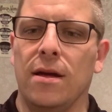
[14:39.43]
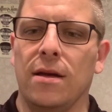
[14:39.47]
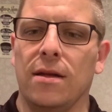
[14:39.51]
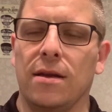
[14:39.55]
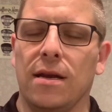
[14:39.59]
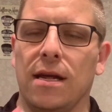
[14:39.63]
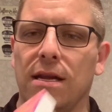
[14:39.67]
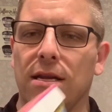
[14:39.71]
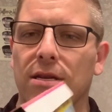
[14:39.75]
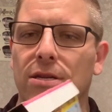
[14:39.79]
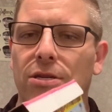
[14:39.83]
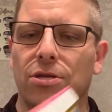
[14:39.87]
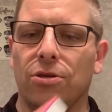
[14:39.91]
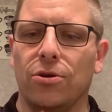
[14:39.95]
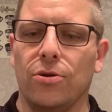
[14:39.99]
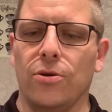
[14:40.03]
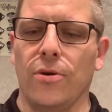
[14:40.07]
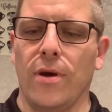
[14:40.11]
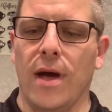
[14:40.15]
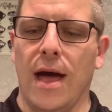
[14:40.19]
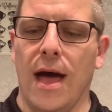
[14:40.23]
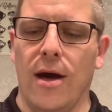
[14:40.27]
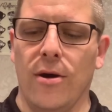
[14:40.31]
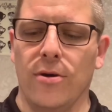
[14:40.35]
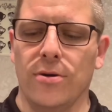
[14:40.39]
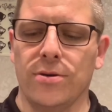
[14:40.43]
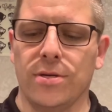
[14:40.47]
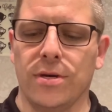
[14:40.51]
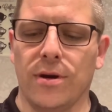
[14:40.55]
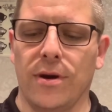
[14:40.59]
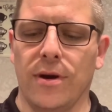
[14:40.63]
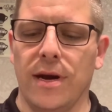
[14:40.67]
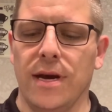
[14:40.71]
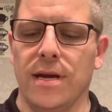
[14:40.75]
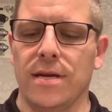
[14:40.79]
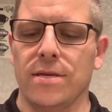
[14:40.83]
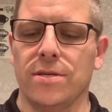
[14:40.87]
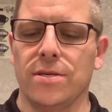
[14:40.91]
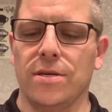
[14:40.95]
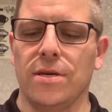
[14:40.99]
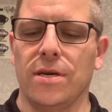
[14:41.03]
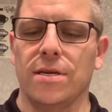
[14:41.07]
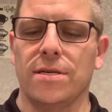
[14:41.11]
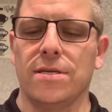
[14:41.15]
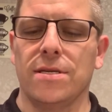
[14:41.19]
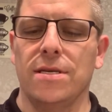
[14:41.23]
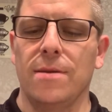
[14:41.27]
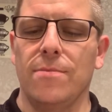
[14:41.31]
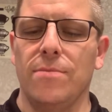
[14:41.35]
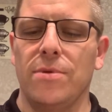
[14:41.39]
I didn't show you how, sorry. So you
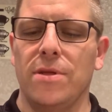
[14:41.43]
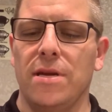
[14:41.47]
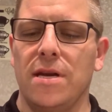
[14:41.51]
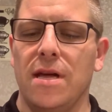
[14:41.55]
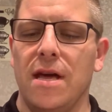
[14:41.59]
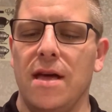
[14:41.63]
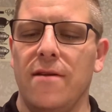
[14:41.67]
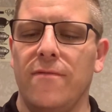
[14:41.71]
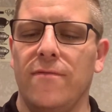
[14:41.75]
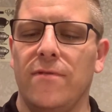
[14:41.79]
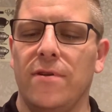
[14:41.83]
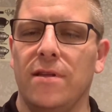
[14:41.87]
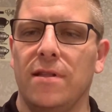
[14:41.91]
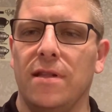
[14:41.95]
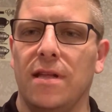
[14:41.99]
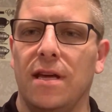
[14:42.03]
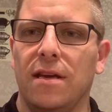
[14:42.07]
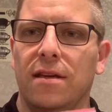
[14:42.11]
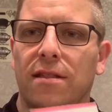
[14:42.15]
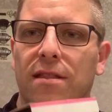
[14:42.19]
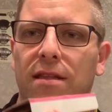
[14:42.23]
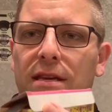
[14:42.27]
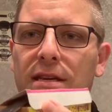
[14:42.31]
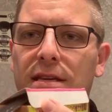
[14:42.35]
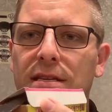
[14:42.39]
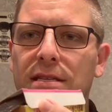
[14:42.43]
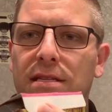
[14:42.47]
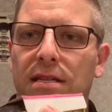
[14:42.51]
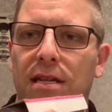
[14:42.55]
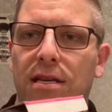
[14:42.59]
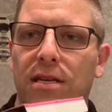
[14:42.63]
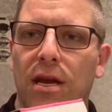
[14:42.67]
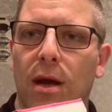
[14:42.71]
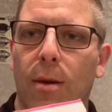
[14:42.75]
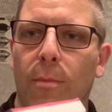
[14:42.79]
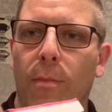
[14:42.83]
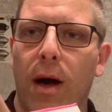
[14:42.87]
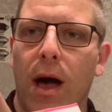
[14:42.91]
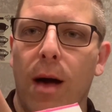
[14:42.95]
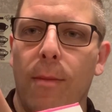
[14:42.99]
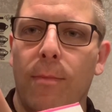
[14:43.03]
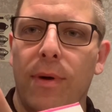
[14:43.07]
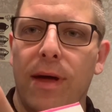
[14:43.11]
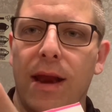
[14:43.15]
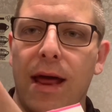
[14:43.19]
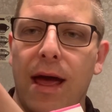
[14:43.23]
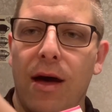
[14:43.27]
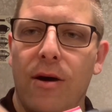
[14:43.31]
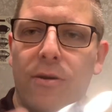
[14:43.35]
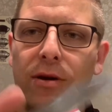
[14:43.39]
slip the knife in like this, then you pop
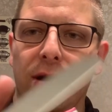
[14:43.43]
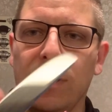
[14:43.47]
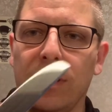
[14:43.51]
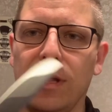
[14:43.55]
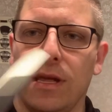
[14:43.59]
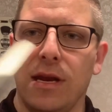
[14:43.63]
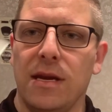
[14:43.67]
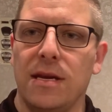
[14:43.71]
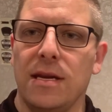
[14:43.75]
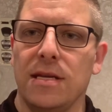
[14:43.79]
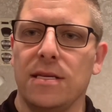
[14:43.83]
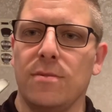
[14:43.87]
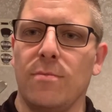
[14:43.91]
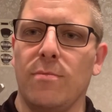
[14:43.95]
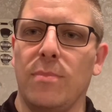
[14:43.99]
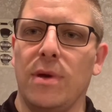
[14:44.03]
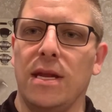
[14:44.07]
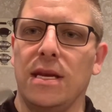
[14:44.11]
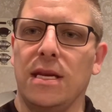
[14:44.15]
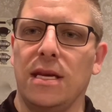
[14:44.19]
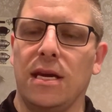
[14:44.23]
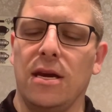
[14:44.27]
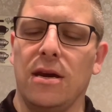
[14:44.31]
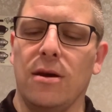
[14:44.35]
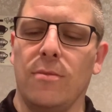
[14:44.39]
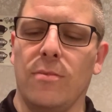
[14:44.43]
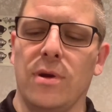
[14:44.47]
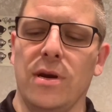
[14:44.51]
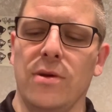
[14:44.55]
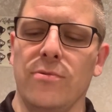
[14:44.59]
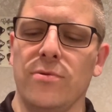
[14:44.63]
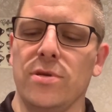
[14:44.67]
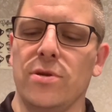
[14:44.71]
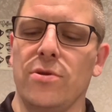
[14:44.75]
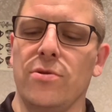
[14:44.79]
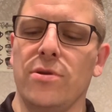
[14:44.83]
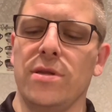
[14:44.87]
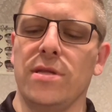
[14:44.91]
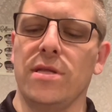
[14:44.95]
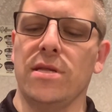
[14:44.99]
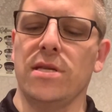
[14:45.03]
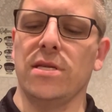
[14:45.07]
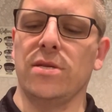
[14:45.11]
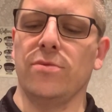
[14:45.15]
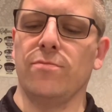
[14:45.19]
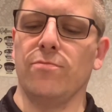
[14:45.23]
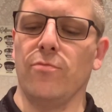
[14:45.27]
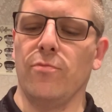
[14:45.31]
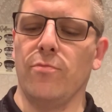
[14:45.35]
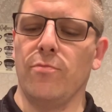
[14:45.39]
it out, and then it doesn't bend here. But it was already
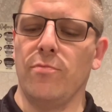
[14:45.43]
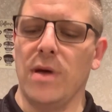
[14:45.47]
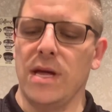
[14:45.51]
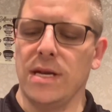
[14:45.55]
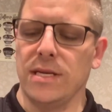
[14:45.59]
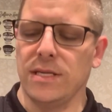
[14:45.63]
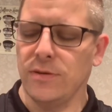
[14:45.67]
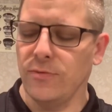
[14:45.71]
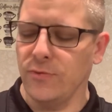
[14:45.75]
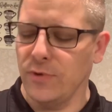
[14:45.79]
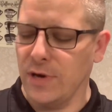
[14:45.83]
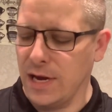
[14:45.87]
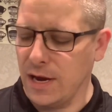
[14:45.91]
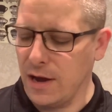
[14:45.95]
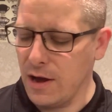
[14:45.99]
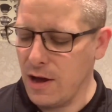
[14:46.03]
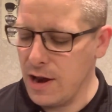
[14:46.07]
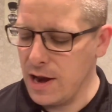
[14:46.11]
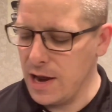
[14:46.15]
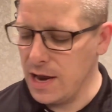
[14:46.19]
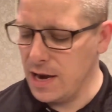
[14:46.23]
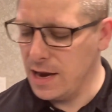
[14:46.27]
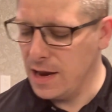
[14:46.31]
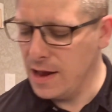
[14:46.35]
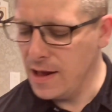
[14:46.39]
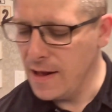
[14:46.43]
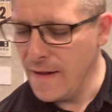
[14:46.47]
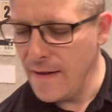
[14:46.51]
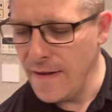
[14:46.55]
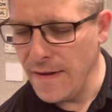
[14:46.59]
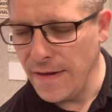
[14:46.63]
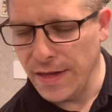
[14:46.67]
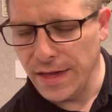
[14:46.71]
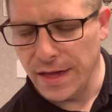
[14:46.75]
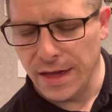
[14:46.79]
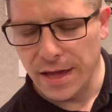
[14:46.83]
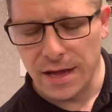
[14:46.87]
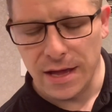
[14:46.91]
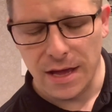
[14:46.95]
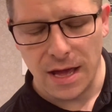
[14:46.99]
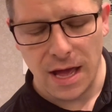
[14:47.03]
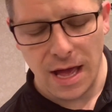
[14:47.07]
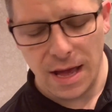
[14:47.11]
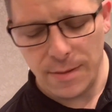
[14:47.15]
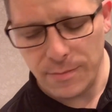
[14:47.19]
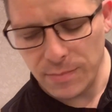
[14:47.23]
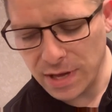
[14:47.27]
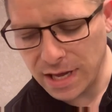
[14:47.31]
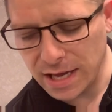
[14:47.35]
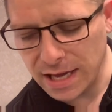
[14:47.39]
this bent when I got it.
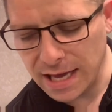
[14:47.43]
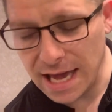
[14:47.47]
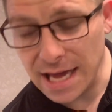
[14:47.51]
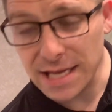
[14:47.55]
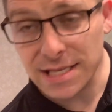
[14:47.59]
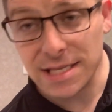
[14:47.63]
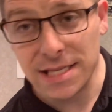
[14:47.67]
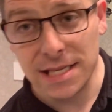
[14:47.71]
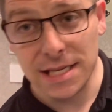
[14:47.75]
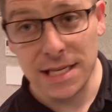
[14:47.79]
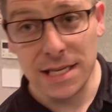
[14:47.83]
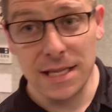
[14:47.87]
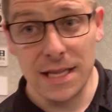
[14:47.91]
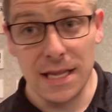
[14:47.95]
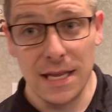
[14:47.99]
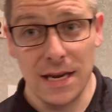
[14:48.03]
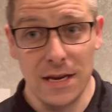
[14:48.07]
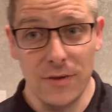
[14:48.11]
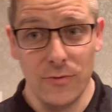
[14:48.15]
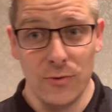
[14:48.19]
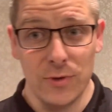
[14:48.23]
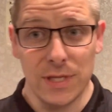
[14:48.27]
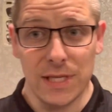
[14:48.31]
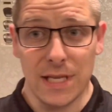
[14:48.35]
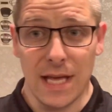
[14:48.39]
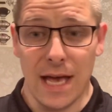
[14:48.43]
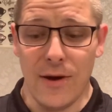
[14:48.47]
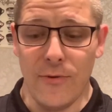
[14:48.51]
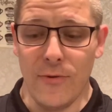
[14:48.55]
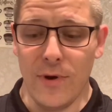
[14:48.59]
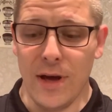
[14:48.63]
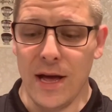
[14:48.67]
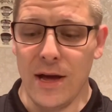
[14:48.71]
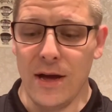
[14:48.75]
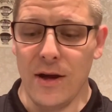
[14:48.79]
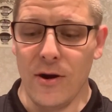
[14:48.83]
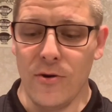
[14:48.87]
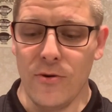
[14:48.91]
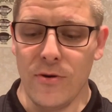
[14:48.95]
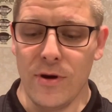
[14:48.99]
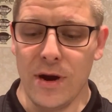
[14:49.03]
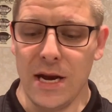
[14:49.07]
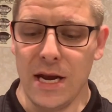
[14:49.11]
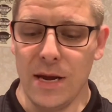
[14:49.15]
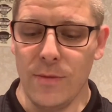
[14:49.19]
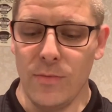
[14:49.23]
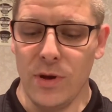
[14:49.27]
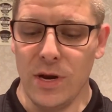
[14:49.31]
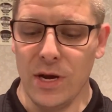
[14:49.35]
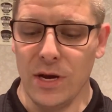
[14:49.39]
I'm guessing that it was that way
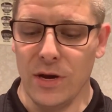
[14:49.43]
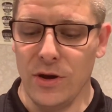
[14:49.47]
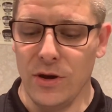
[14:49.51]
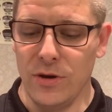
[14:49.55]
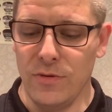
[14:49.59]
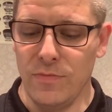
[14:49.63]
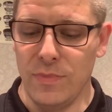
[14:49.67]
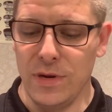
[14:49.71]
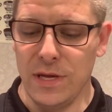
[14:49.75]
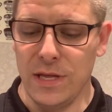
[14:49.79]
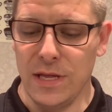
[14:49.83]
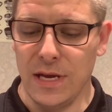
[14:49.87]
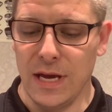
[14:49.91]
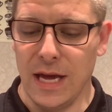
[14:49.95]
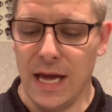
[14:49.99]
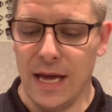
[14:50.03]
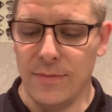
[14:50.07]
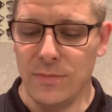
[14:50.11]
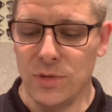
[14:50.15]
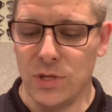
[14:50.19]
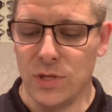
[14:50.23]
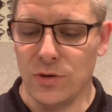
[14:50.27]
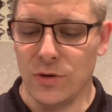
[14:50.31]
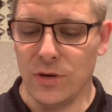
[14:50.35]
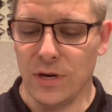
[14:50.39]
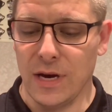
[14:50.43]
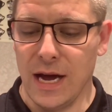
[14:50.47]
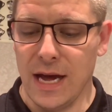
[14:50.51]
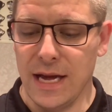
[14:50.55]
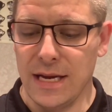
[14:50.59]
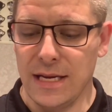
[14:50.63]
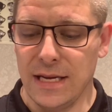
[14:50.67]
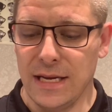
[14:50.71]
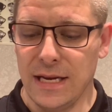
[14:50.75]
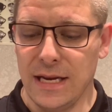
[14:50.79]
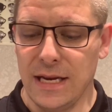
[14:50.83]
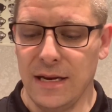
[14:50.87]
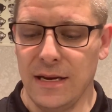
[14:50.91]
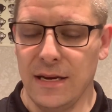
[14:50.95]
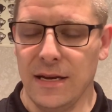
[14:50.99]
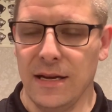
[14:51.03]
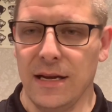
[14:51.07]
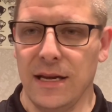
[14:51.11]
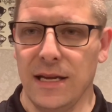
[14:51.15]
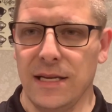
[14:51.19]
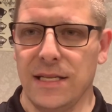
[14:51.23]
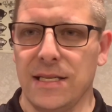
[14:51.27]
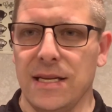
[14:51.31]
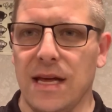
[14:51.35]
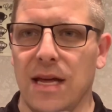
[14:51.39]
already, but it could be the game store guy did it.
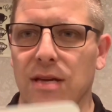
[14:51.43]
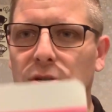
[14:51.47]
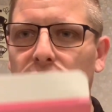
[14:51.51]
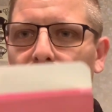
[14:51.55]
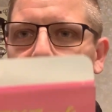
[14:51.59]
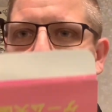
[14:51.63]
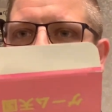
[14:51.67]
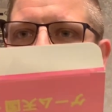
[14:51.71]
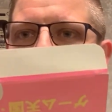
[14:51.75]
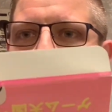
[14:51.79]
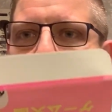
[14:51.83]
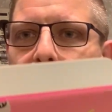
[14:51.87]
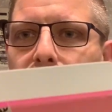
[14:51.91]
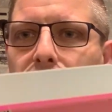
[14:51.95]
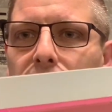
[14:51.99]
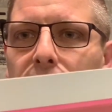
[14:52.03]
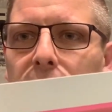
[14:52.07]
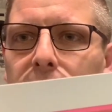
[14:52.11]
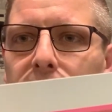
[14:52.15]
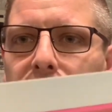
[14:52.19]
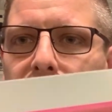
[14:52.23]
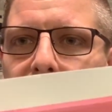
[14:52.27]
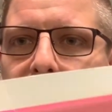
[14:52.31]
It's not too bad, but I mean,